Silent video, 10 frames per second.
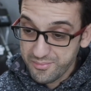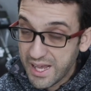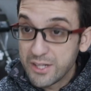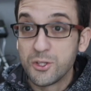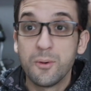
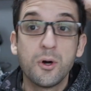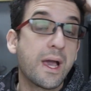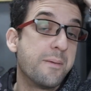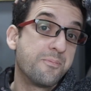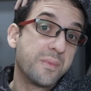I don't know.
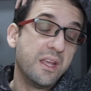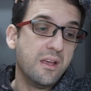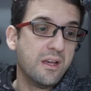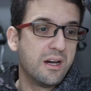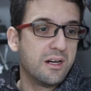Okay,
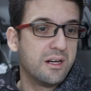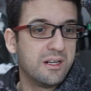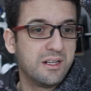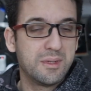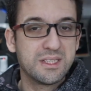
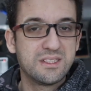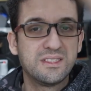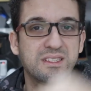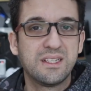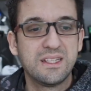but this
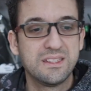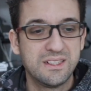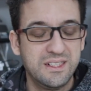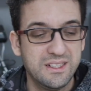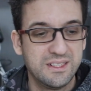is
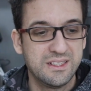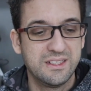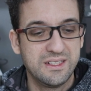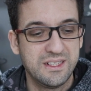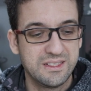another
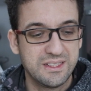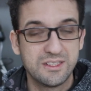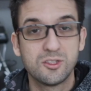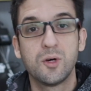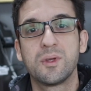
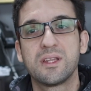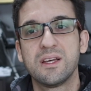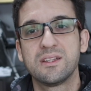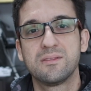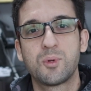topic
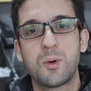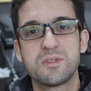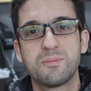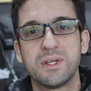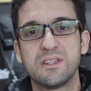that probably
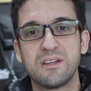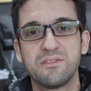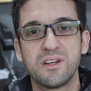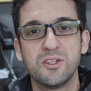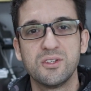it's better
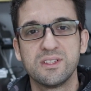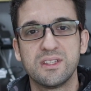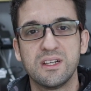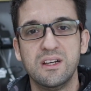if I don't